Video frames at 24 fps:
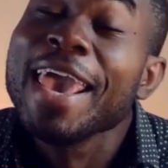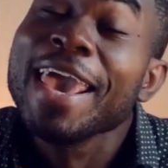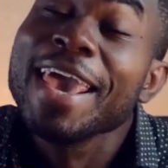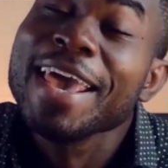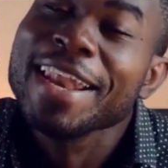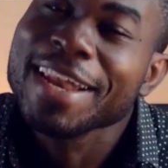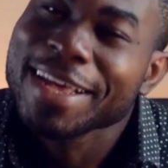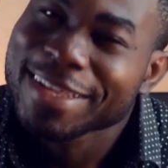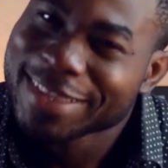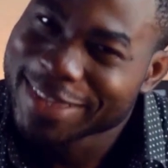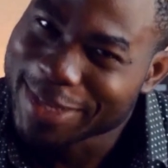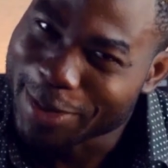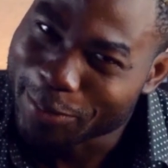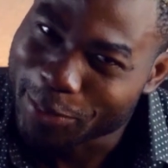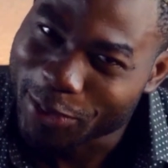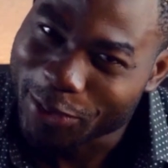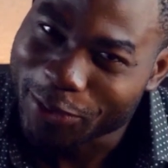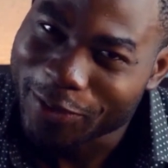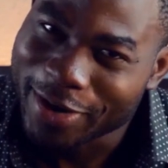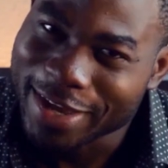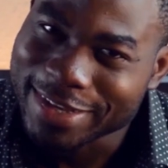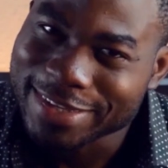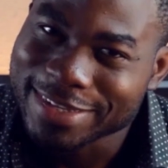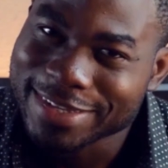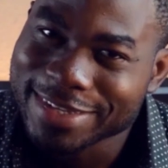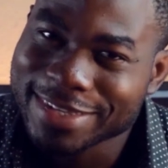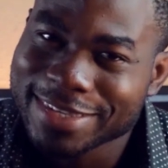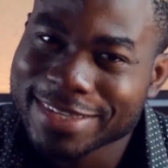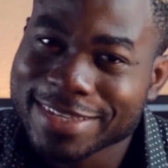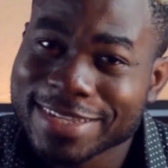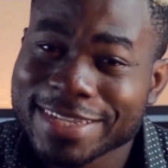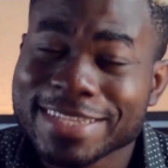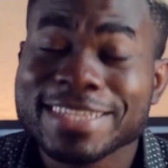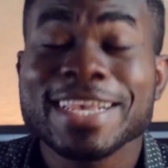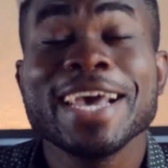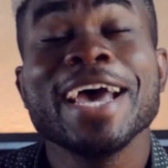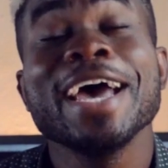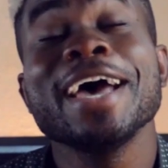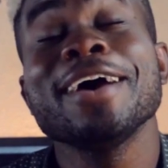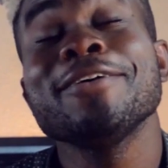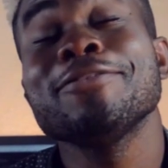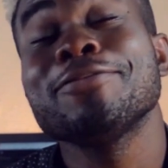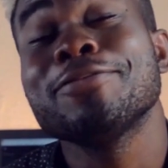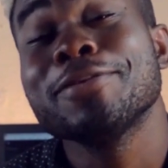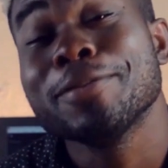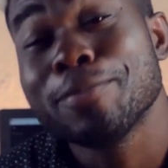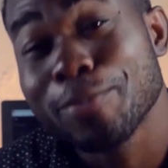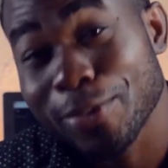in a democratic state,
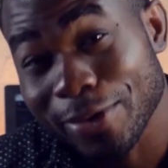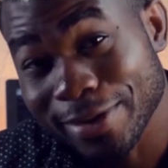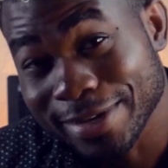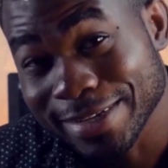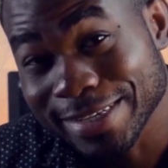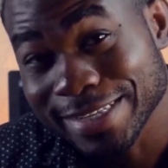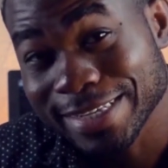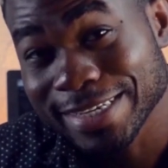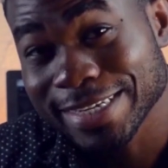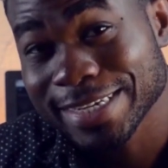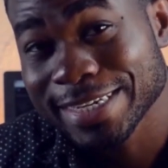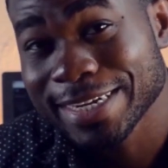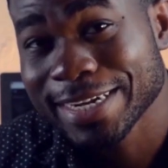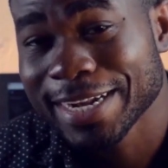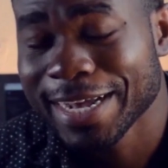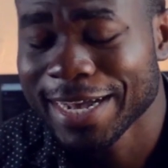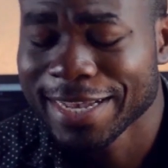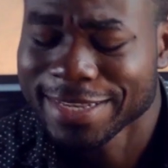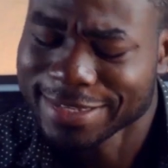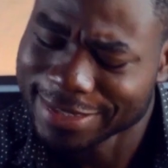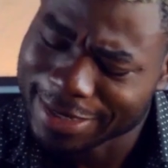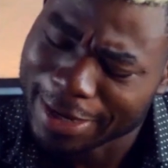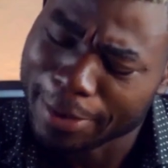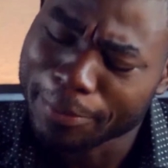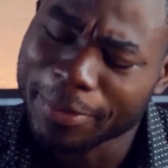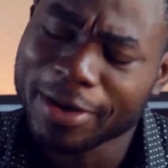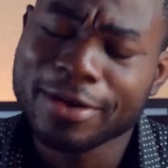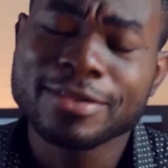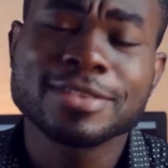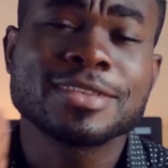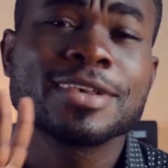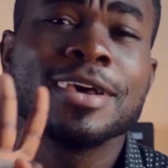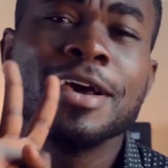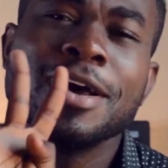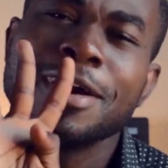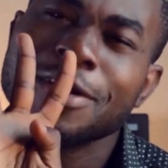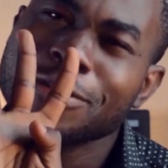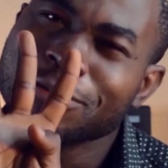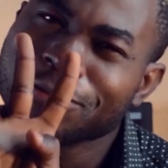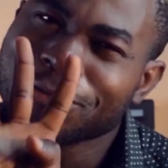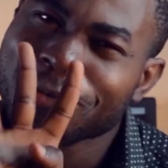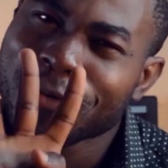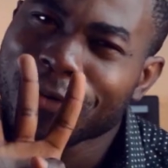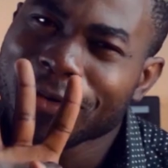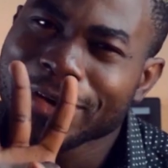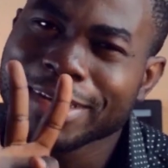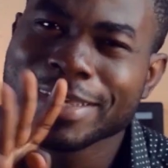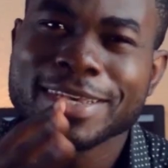every politician has about
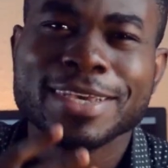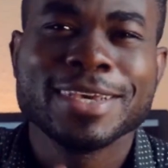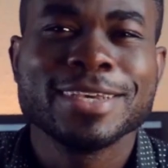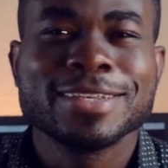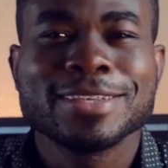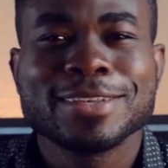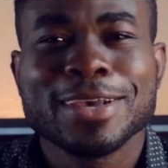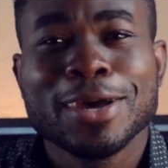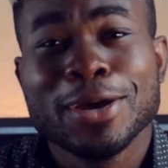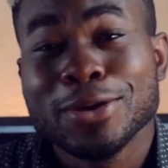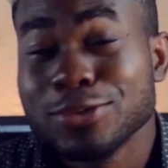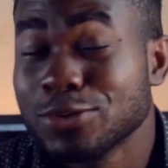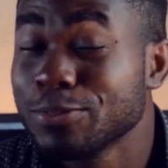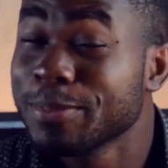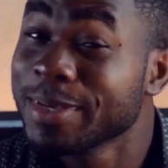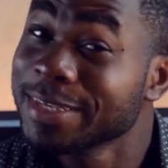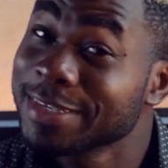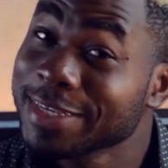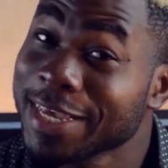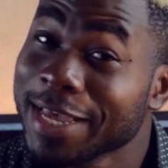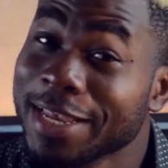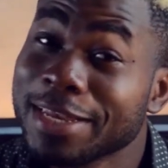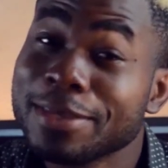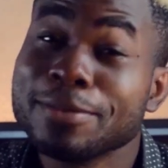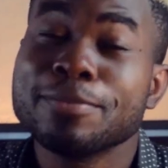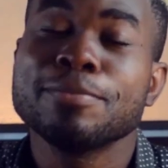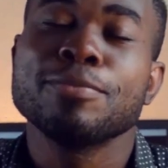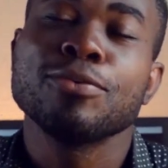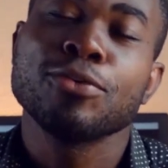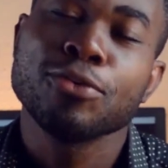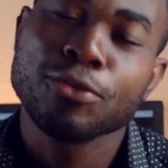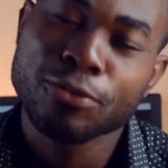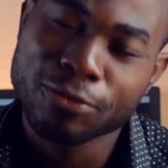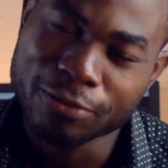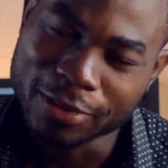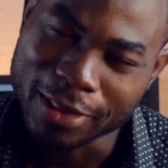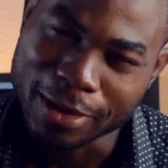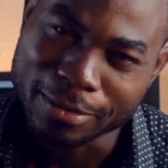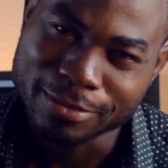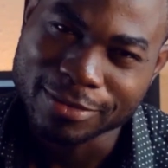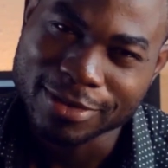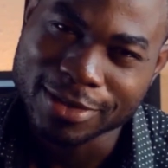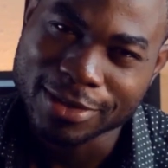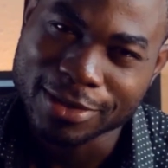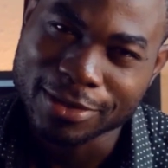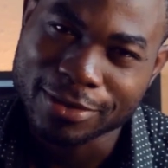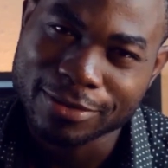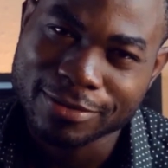4 years to basically prove
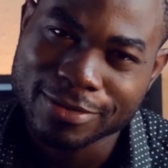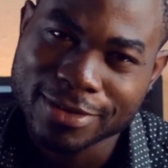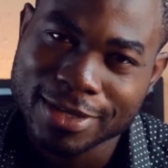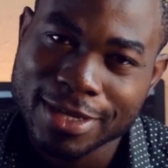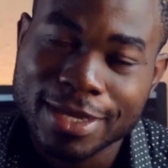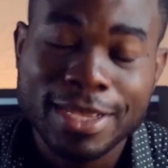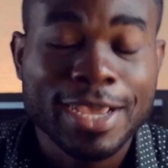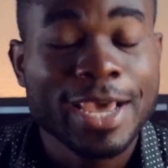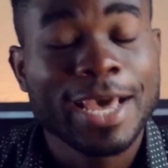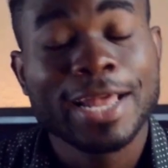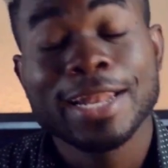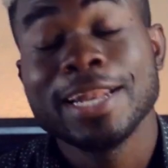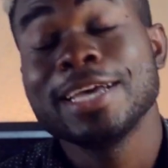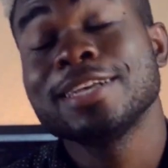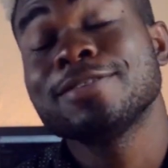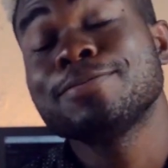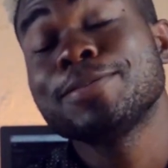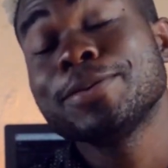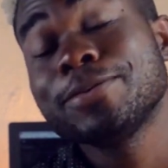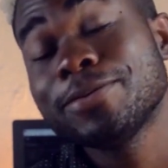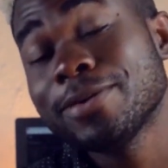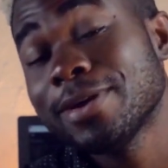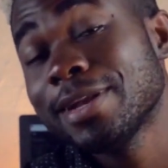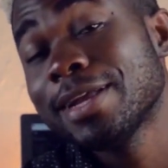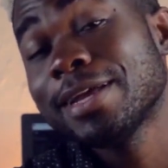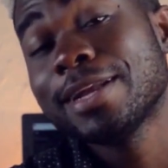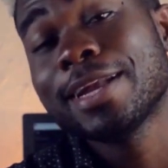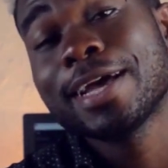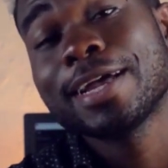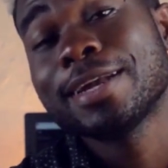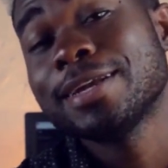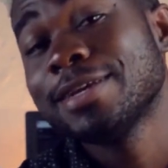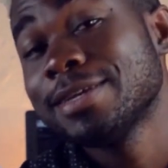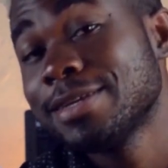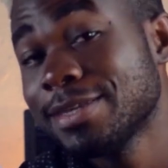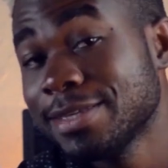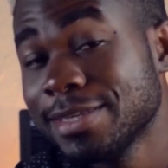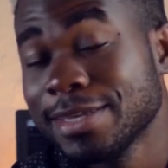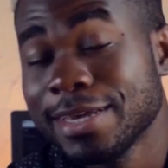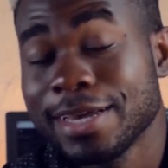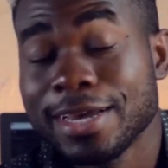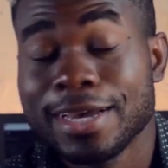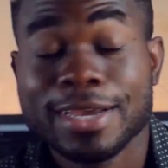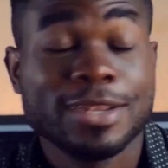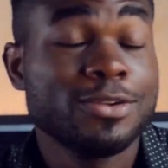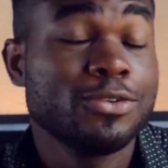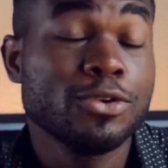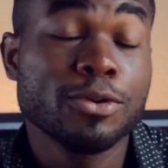themselves. And let's be real and honest
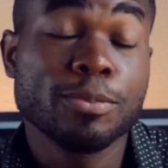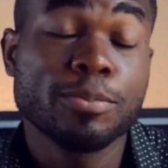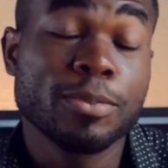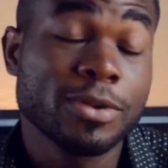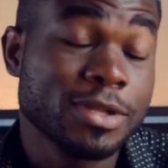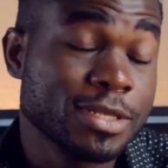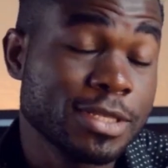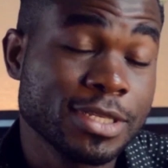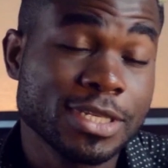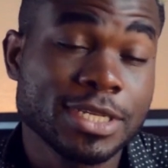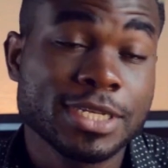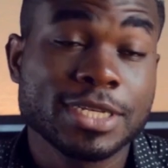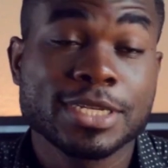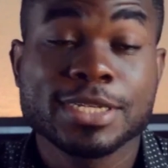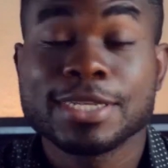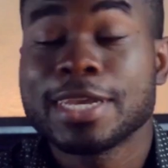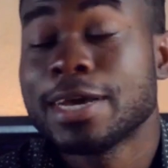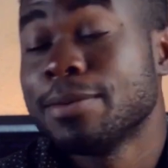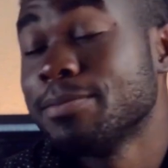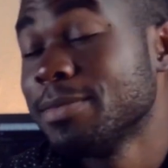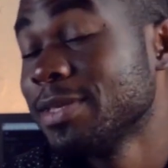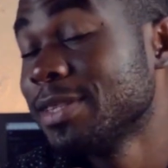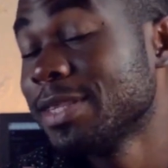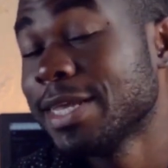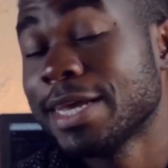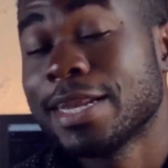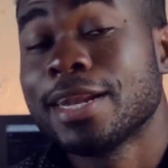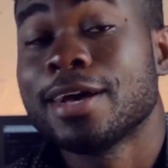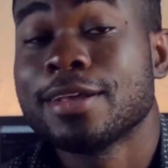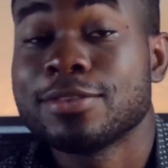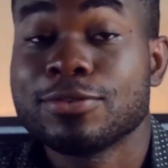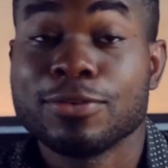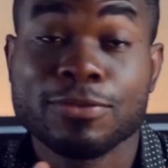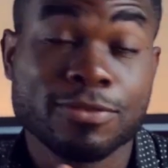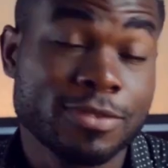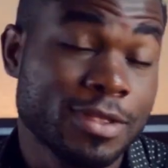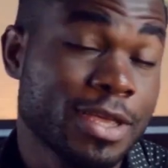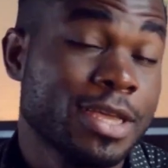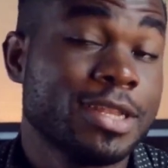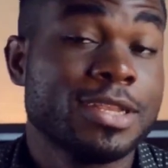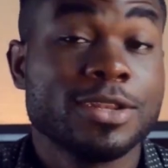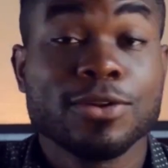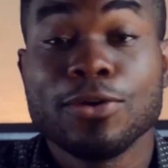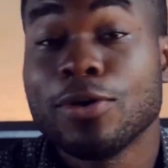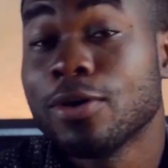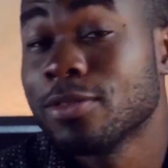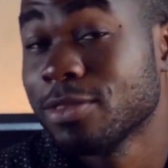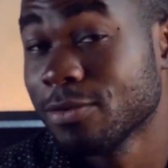here, no politician can be 10 out of 10
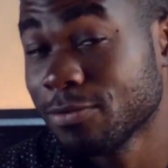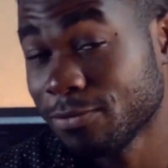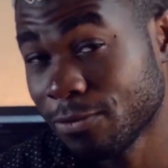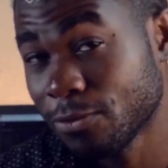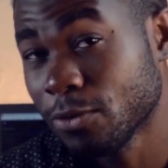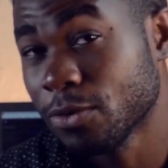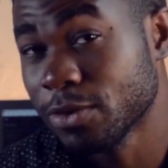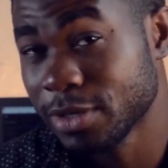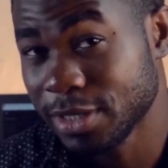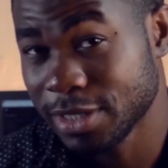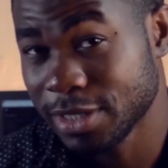in all the 4